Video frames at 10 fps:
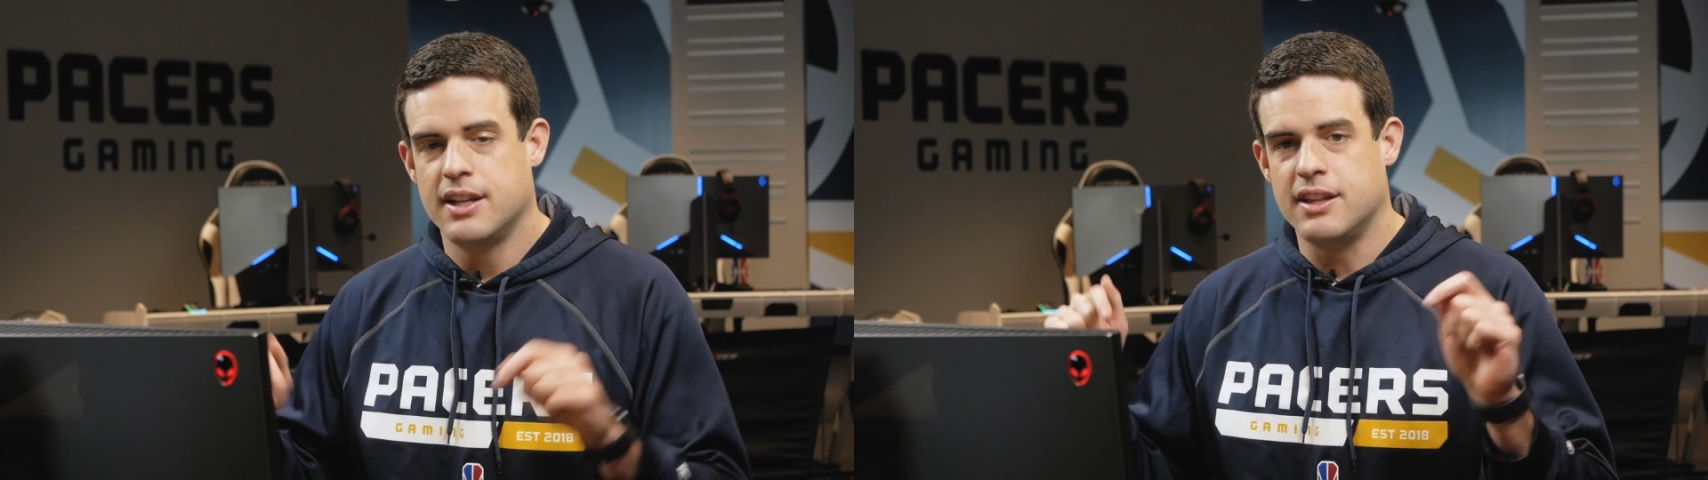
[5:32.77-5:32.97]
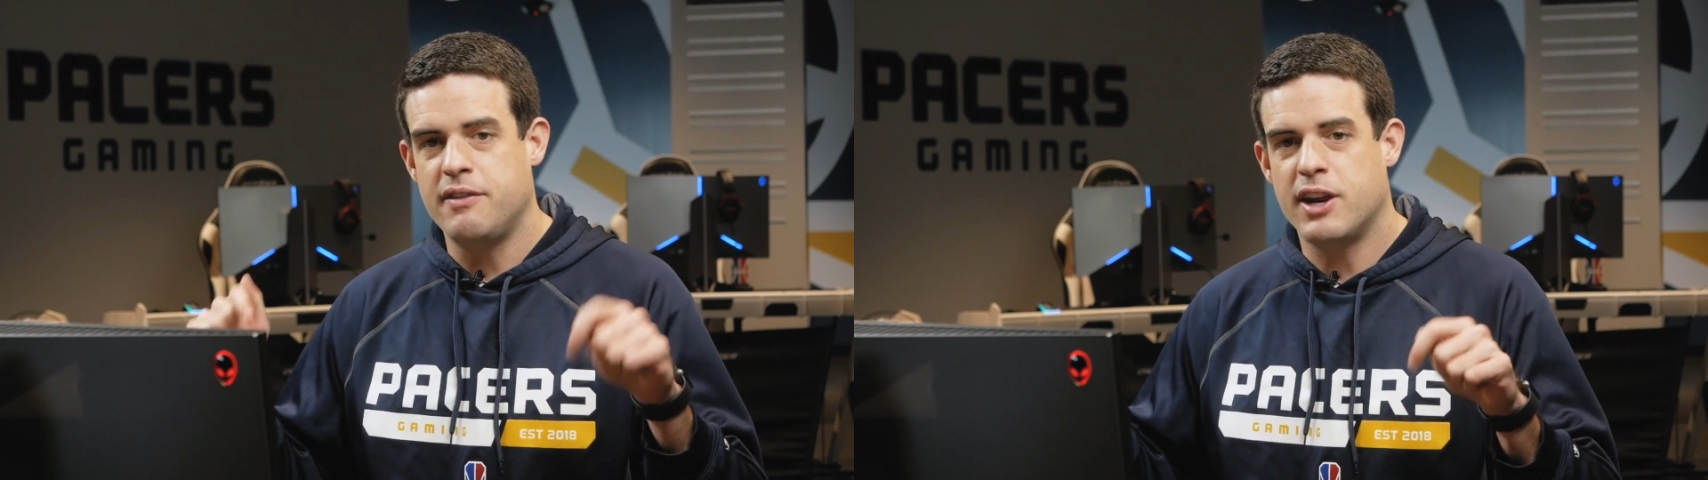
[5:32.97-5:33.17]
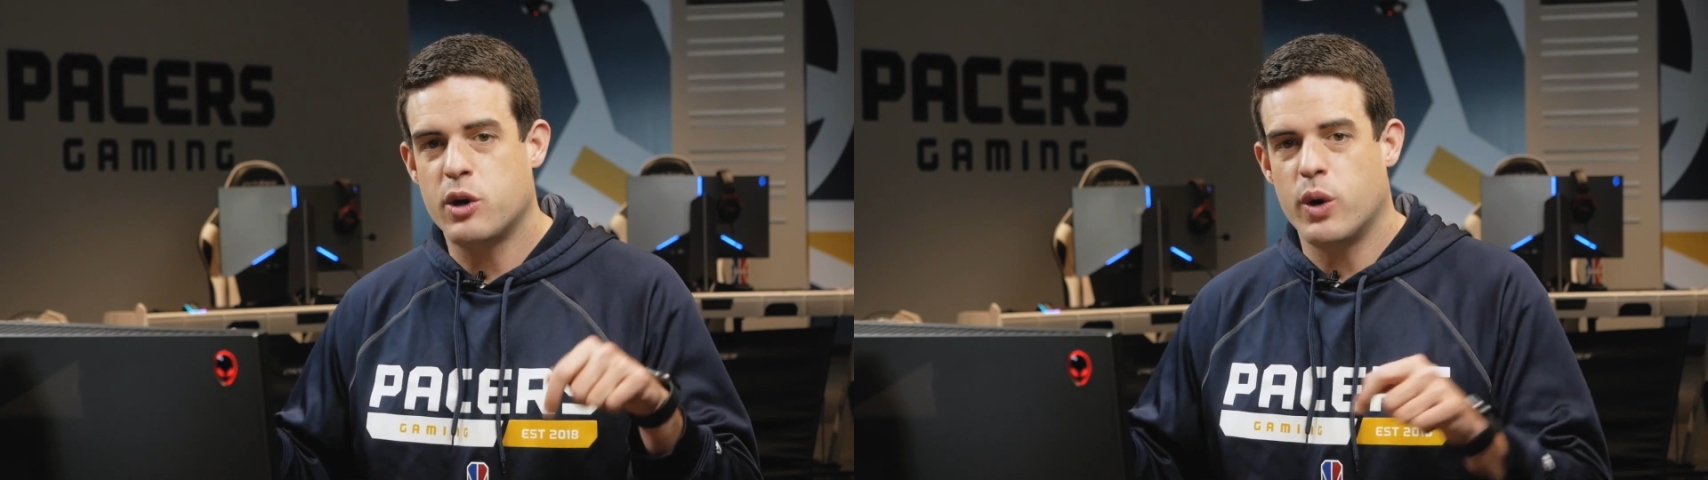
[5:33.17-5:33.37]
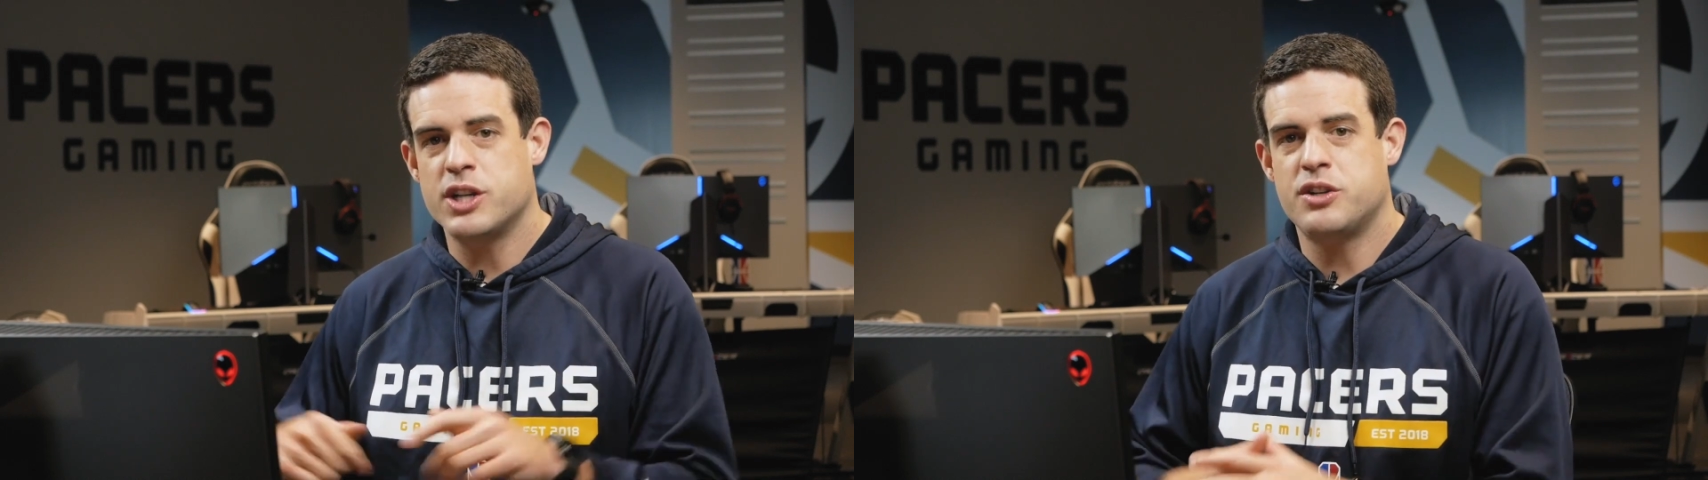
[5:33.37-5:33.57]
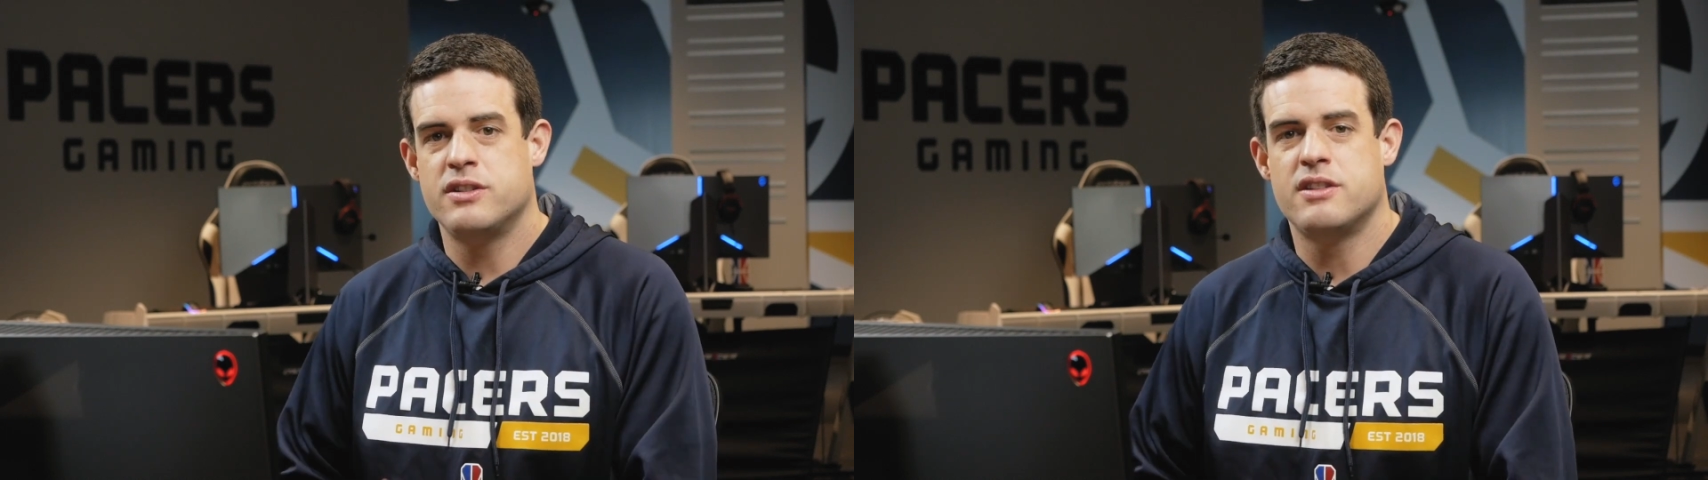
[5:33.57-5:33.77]
Leave any
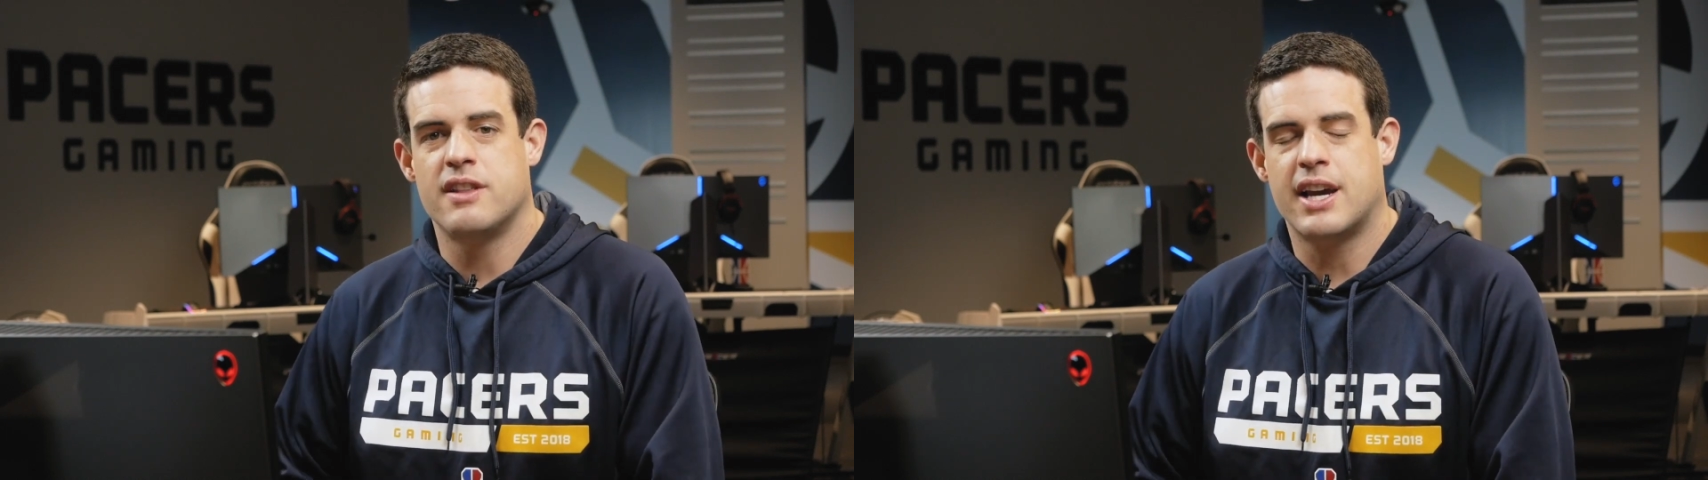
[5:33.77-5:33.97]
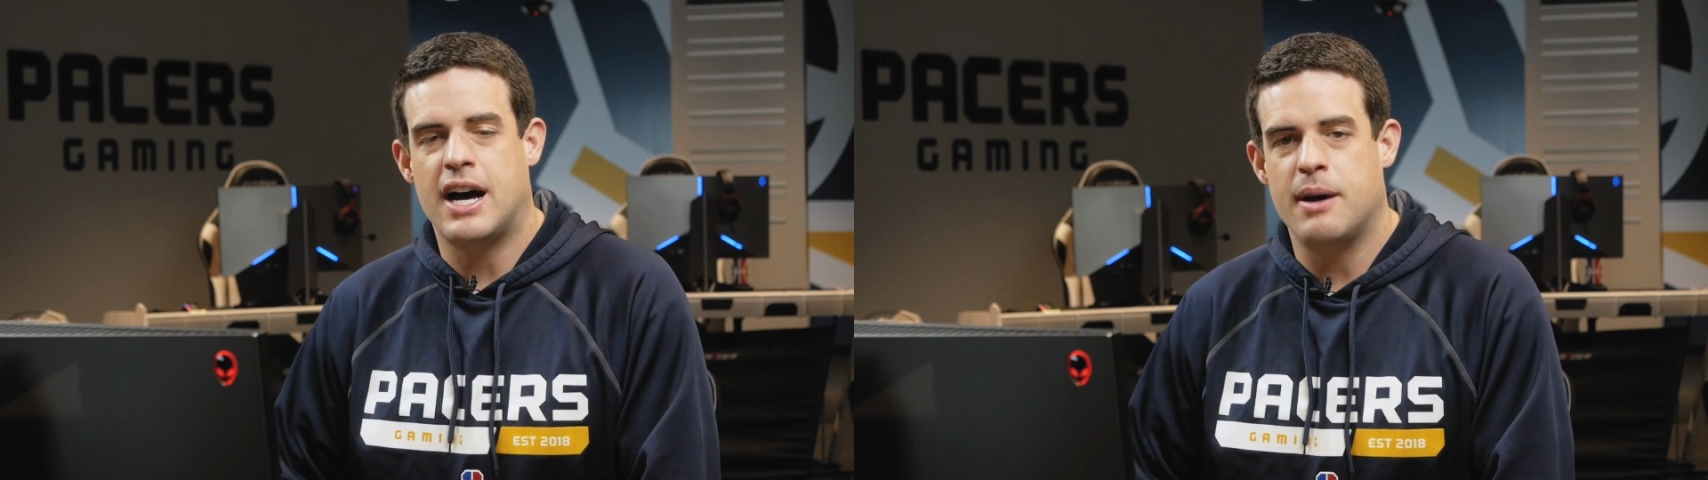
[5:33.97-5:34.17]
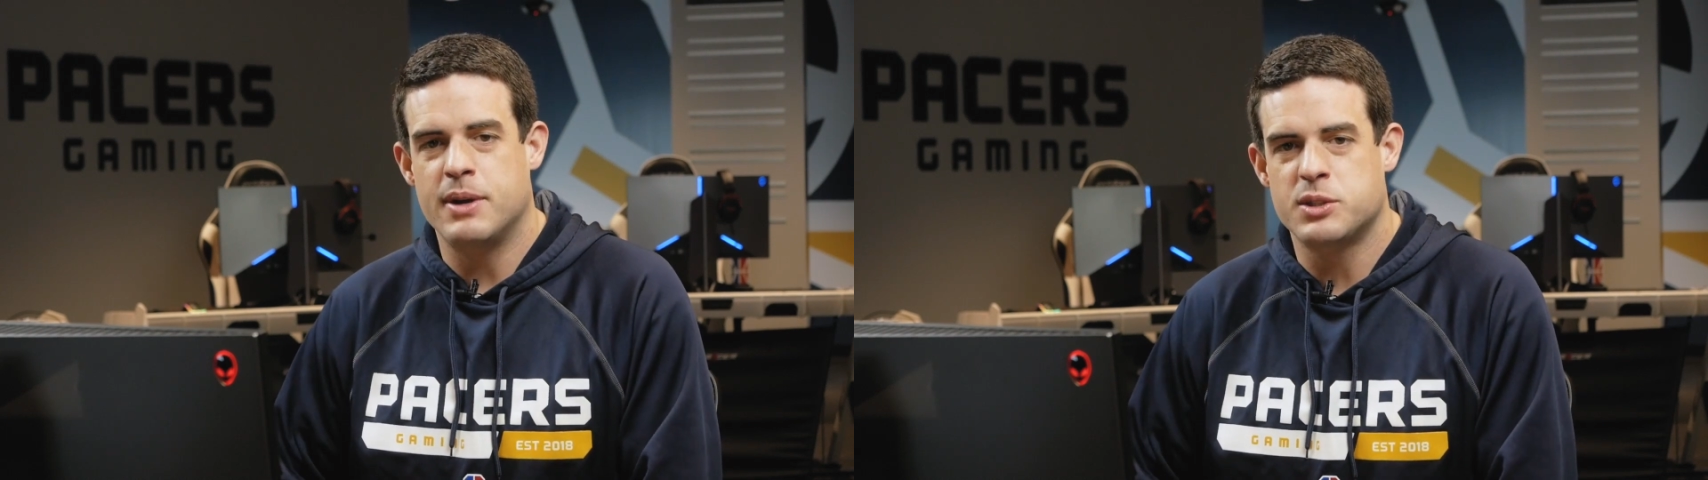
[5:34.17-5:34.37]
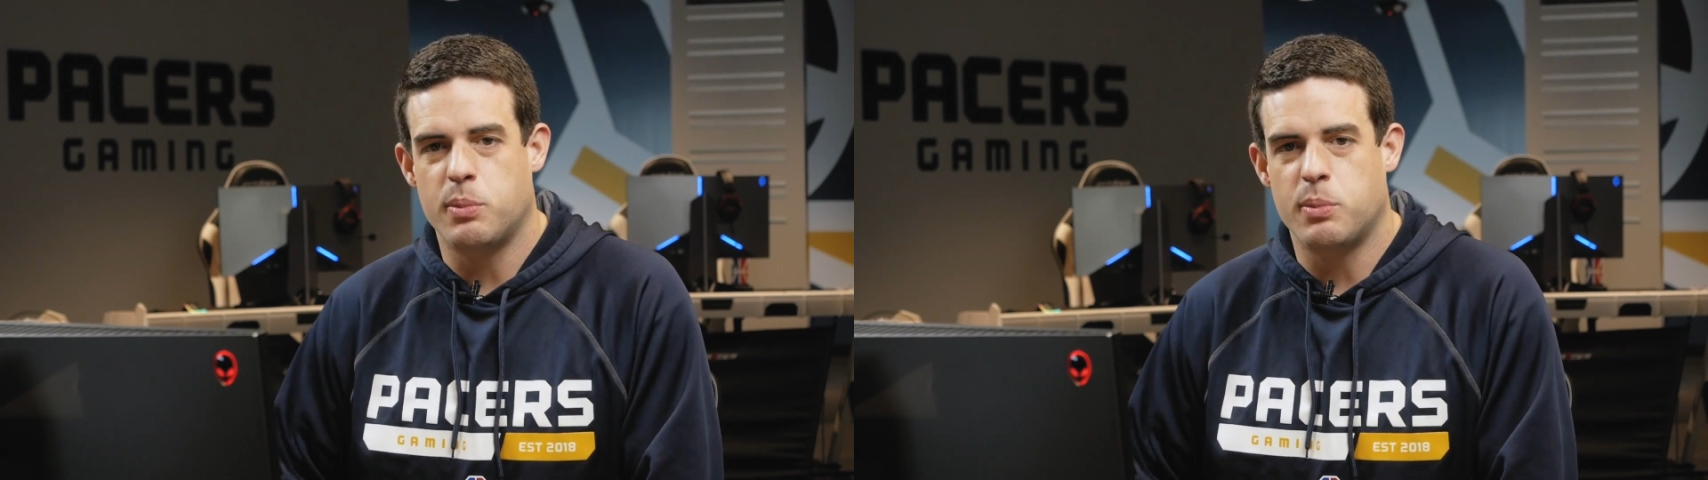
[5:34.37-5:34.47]
questions in the comments